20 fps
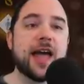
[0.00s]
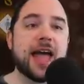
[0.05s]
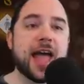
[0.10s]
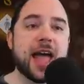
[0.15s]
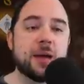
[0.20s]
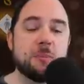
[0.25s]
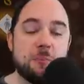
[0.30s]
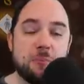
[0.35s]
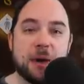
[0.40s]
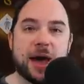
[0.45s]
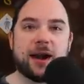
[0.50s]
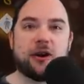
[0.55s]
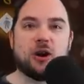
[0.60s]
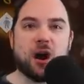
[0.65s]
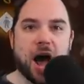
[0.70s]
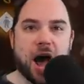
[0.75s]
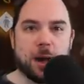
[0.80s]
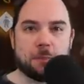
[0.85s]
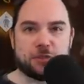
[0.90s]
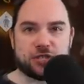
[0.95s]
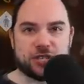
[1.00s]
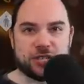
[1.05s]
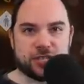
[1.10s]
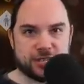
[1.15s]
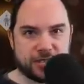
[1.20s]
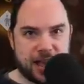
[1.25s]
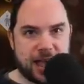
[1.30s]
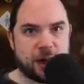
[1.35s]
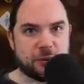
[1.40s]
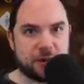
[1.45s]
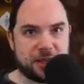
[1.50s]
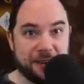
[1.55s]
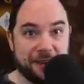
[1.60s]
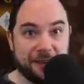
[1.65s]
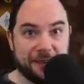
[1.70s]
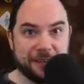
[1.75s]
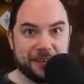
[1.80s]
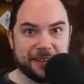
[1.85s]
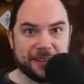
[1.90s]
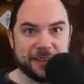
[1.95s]
a better option is now
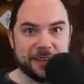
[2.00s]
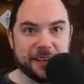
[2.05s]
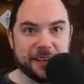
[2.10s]
here.